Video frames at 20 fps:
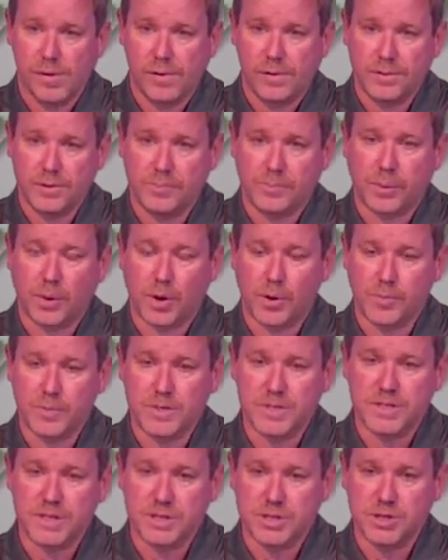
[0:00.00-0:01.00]
the
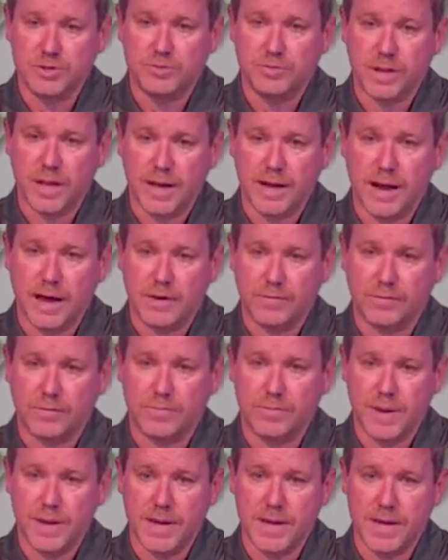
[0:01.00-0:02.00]
purpose that you've laid out for
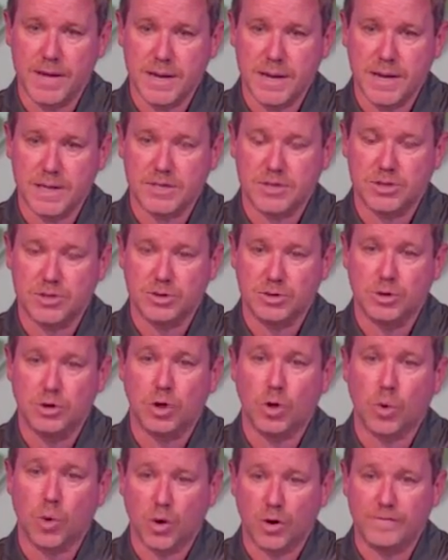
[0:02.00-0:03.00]
me is to
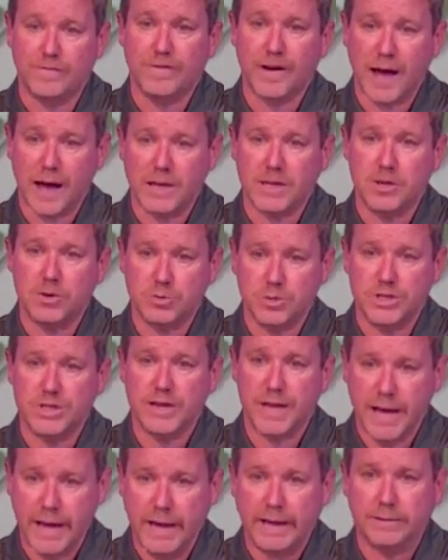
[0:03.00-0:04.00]
glorify you
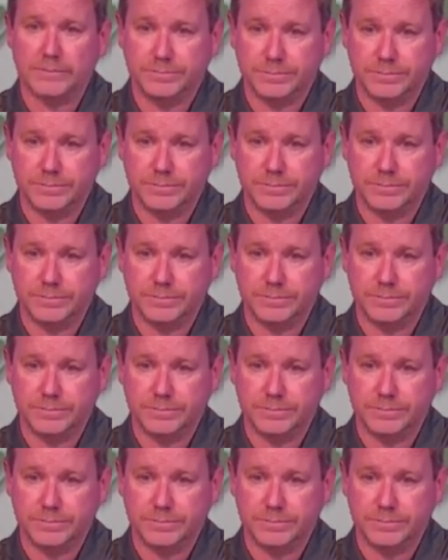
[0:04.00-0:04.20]
today.